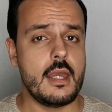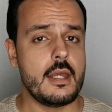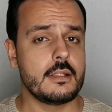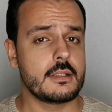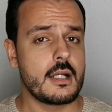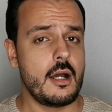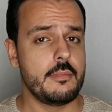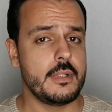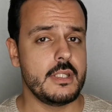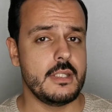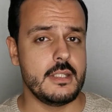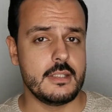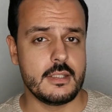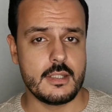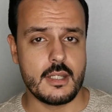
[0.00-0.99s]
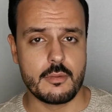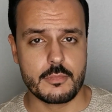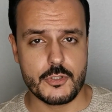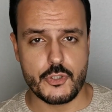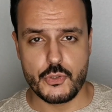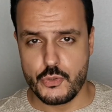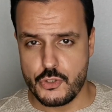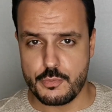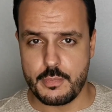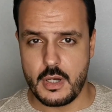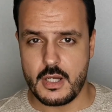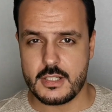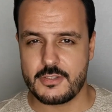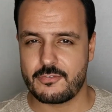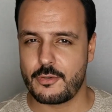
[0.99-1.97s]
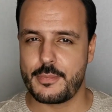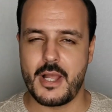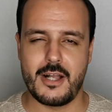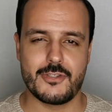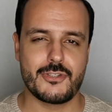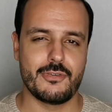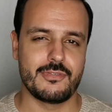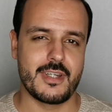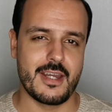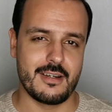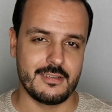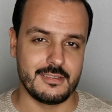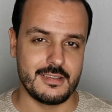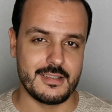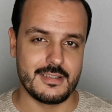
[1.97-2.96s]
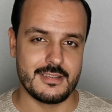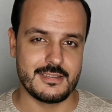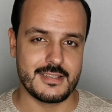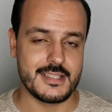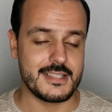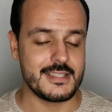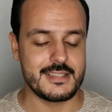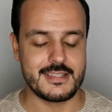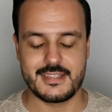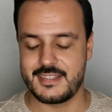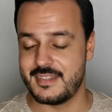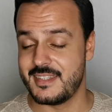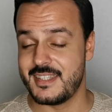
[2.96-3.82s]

And coming in the number two spot from the house of Guerlain, and